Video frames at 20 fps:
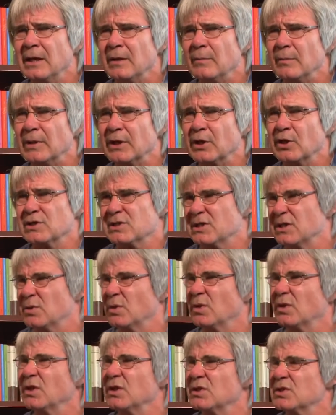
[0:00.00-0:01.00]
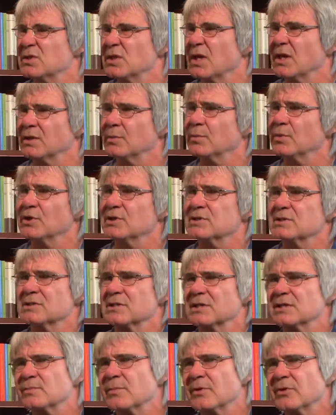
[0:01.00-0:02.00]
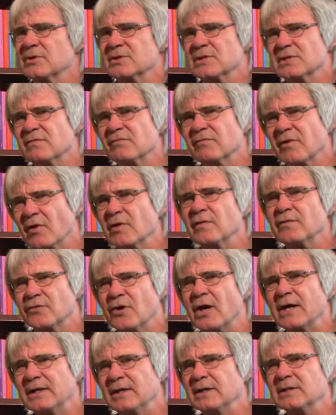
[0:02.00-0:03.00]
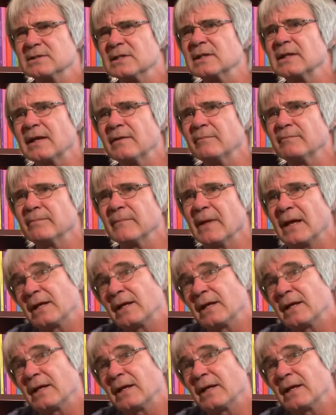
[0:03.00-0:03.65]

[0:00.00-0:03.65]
Because this other person's experience is very frightening to them.